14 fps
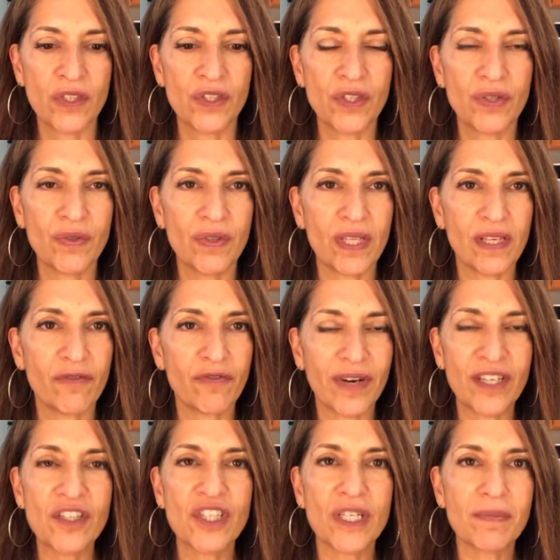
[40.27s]
to the
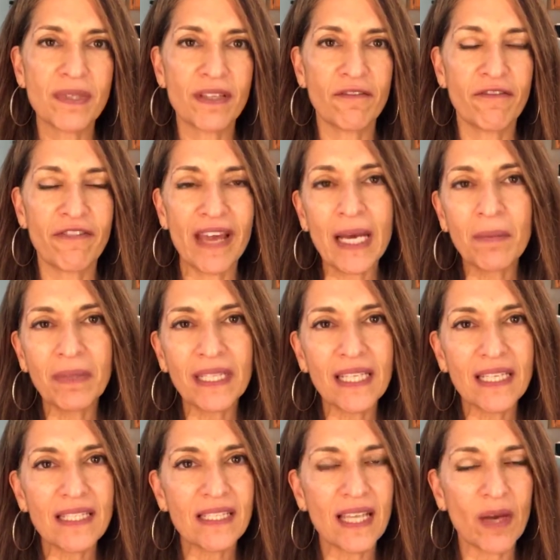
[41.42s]
friendships and
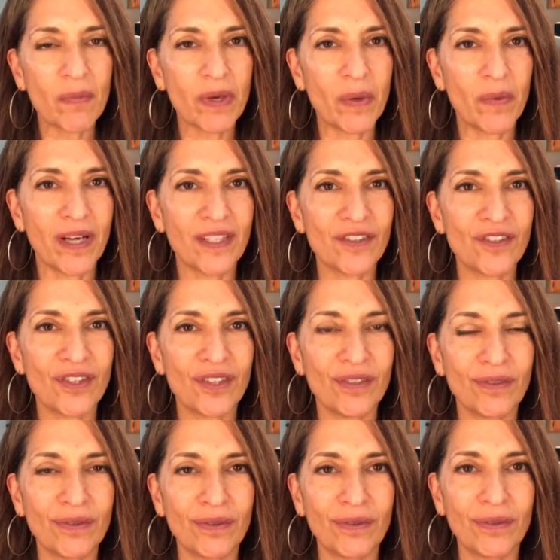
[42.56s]
families that we want
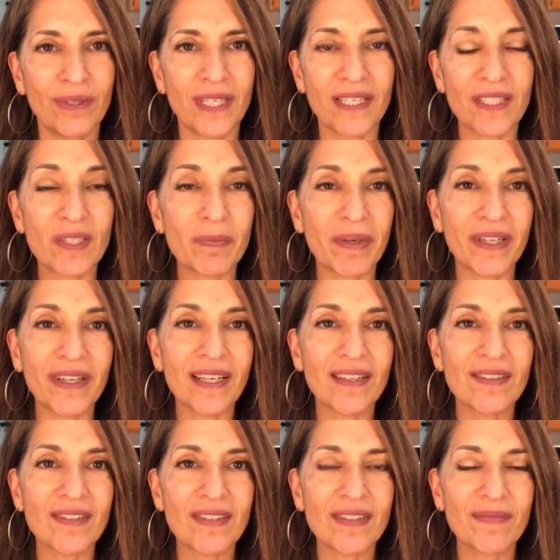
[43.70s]
to
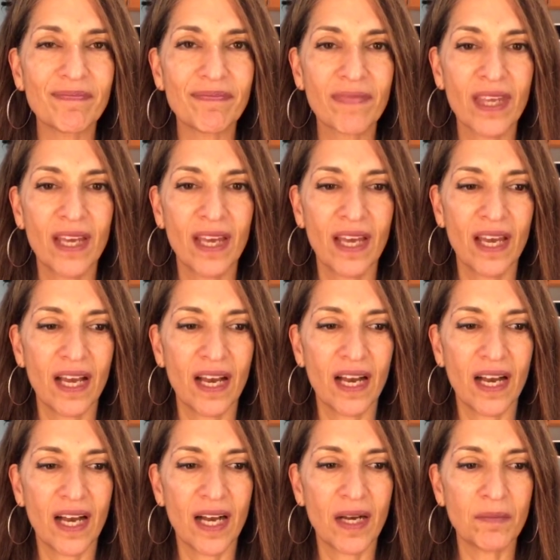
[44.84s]
experience,
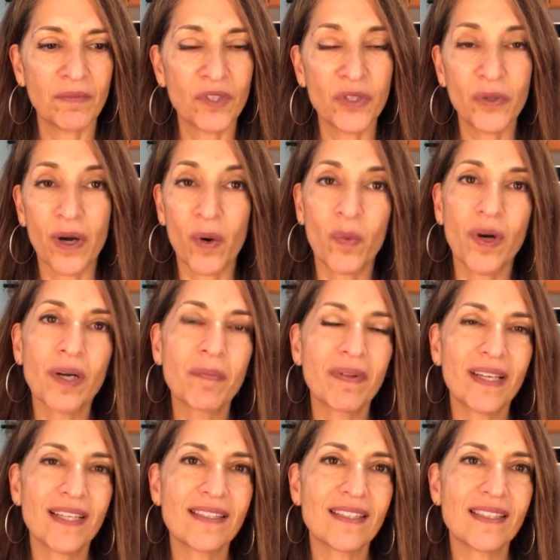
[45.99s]
um, to our
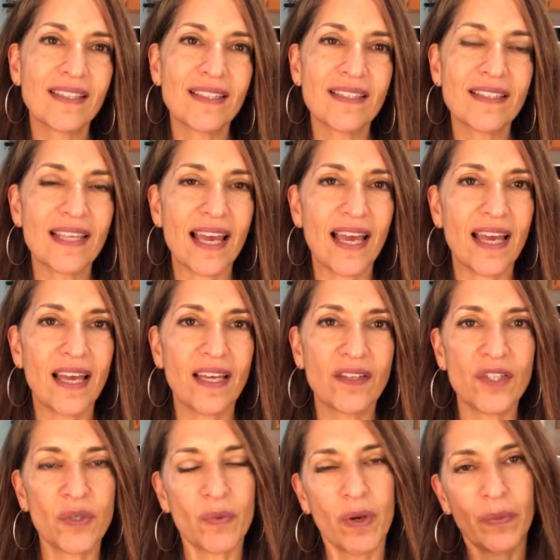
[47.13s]
workplaces, and
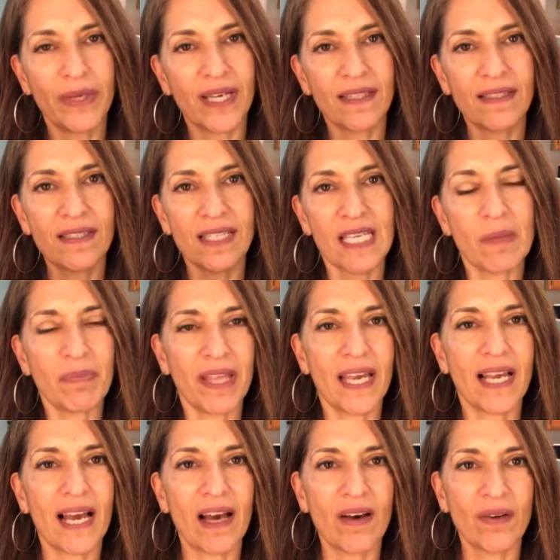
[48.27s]
to what we can see
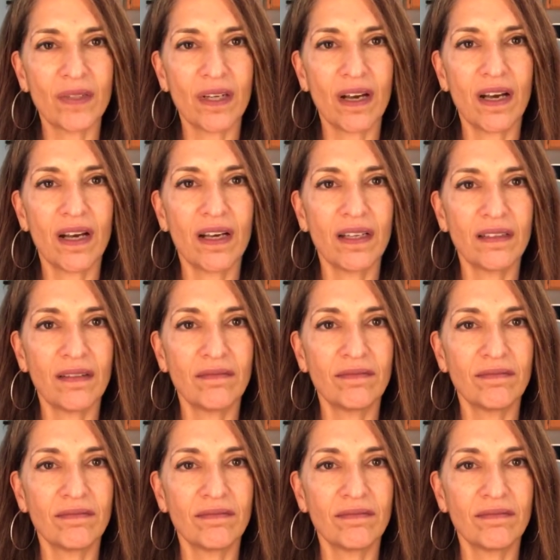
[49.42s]
playing out on